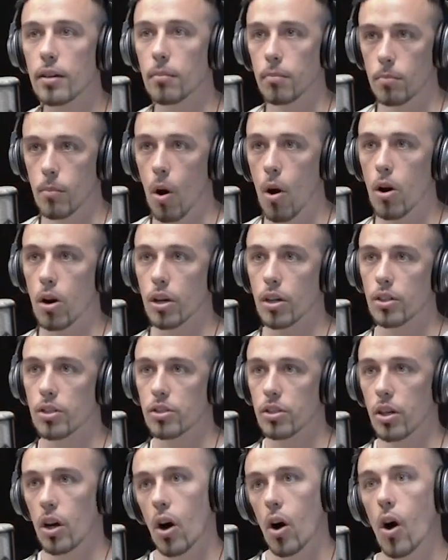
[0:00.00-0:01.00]
marks
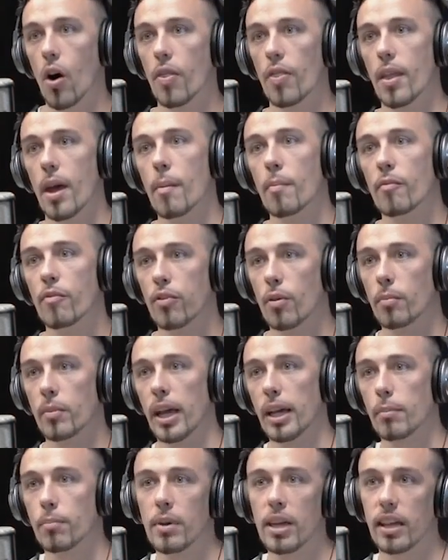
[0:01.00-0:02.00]
on them from
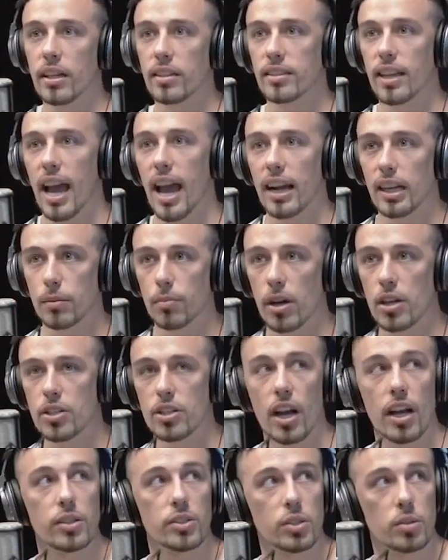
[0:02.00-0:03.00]
like being attacked by
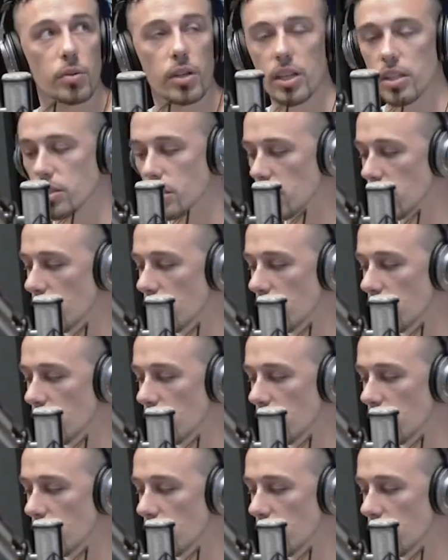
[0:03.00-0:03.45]
giant squids.